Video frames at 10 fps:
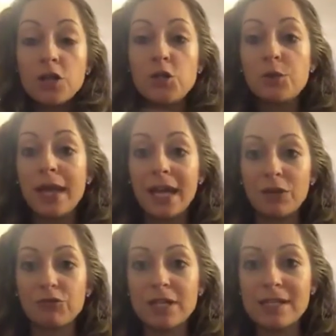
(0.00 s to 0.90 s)
You
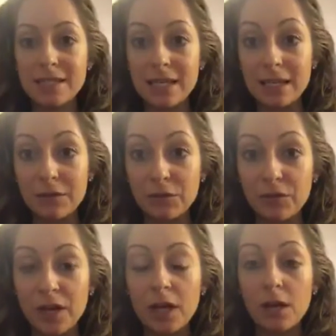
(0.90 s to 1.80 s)
can't
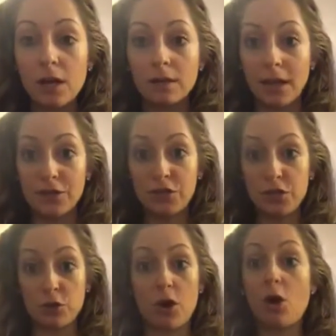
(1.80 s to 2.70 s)
receive unless
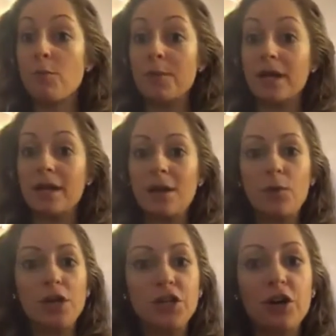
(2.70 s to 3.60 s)
you're open.
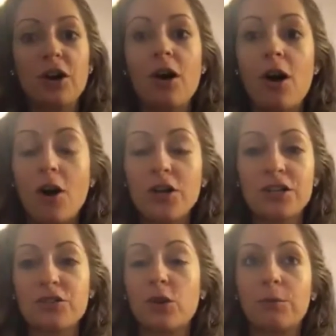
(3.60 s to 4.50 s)
When your heart
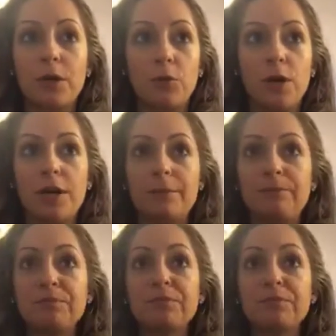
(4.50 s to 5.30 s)
is open, when